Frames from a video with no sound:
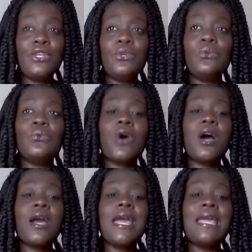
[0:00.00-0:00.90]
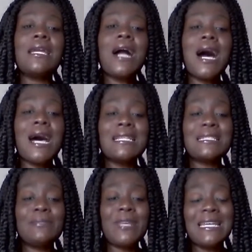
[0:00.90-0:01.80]
You are a
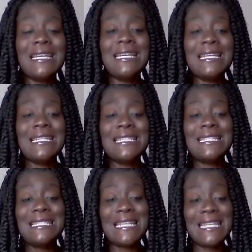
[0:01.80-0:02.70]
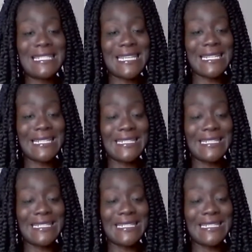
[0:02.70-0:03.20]
cosmic citizen.